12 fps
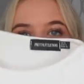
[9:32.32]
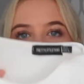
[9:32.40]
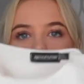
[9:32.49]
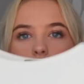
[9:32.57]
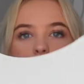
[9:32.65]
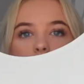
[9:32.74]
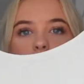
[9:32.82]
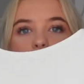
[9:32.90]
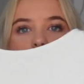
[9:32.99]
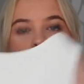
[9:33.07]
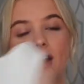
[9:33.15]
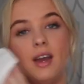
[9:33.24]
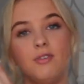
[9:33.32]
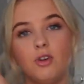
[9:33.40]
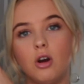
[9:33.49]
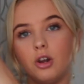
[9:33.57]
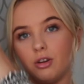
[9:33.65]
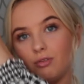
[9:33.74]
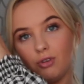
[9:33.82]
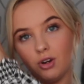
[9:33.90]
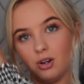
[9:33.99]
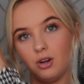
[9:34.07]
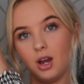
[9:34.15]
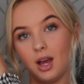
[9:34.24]
So yeah, if you are looking
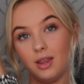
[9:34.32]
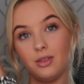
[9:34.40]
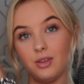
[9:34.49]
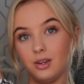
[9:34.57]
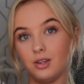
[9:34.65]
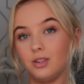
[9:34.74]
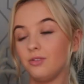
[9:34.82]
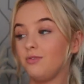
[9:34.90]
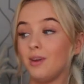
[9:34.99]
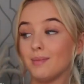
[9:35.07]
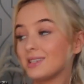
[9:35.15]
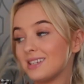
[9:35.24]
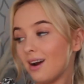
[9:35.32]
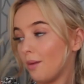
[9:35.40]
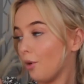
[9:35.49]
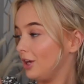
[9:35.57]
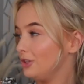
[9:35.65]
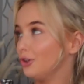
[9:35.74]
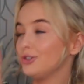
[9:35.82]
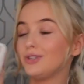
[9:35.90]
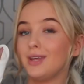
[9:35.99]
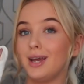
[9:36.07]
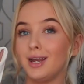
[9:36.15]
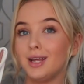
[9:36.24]
for the famous body bodysuits,
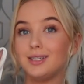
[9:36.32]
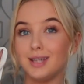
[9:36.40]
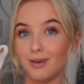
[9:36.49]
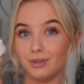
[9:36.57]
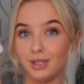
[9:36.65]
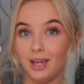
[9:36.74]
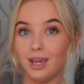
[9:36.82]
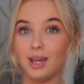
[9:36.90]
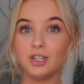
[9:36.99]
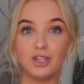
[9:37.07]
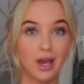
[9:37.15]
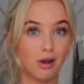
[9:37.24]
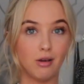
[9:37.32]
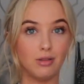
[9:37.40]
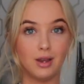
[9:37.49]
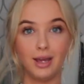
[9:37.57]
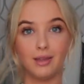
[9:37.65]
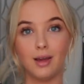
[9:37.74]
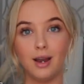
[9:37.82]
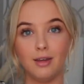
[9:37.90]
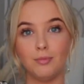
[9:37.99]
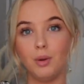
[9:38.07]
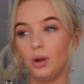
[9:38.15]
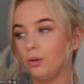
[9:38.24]
then definitely check out the link that I
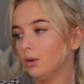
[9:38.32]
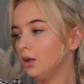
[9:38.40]
leave below.